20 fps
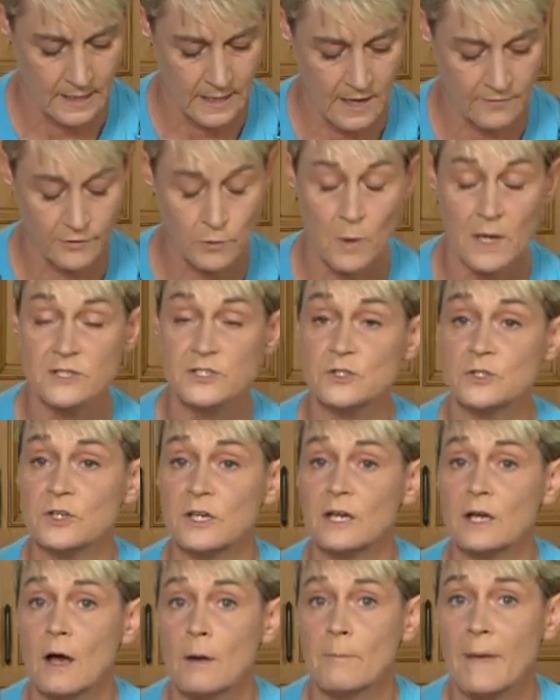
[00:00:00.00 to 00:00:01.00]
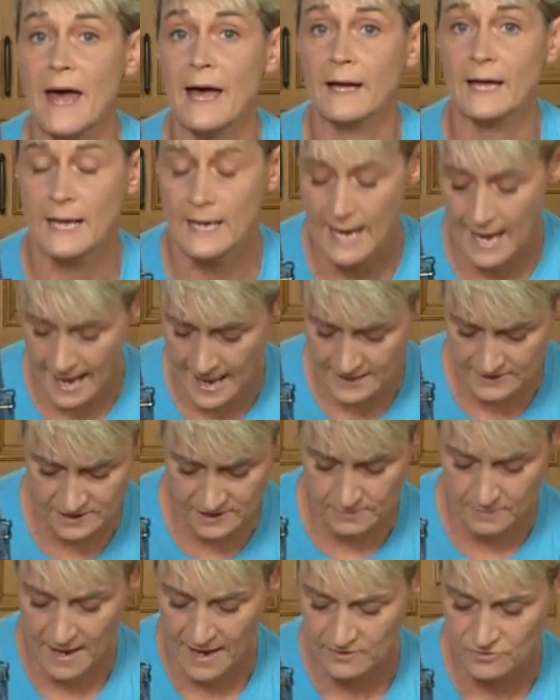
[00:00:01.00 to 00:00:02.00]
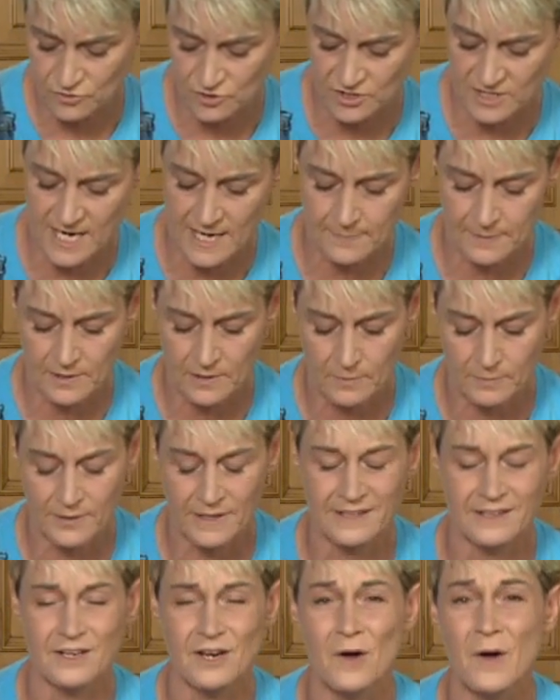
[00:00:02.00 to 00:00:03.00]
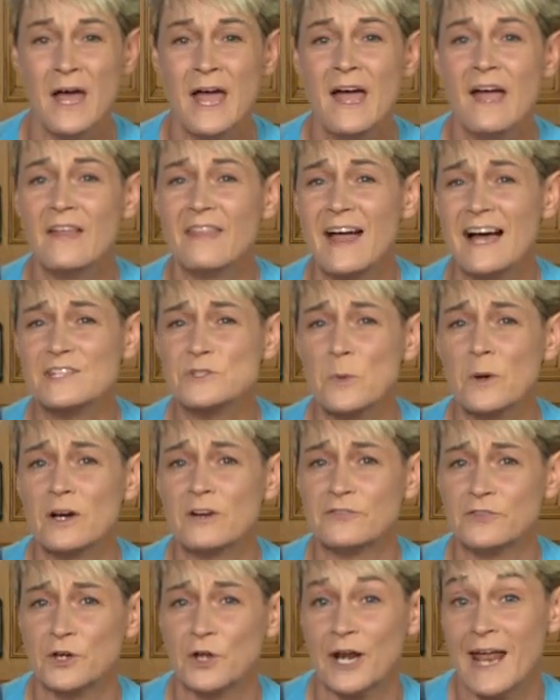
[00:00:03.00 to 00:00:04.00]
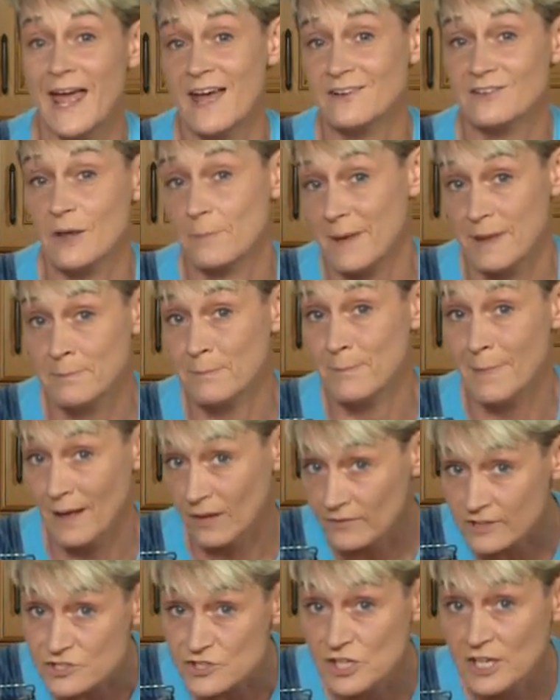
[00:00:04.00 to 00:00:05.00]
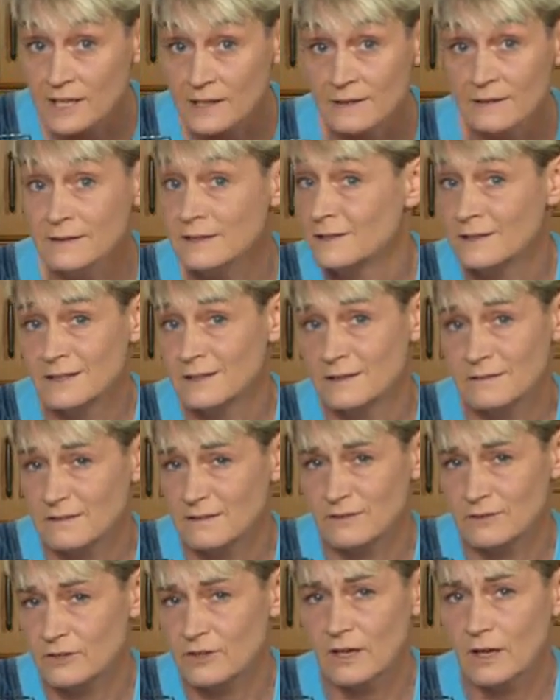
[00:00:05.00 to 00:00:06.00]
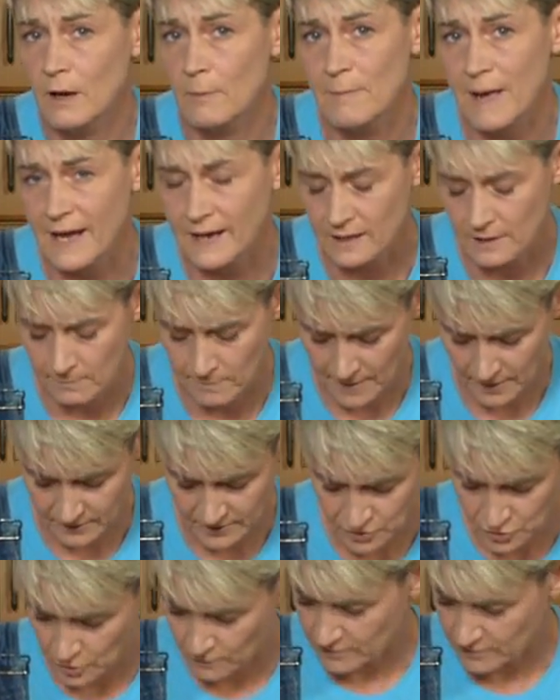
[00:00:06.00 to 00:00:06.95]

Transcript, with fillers: Now, if you want to, you can come back and add some extra tape here, but you know, that's where if you're gonna end up embellishing, you can come back and embellish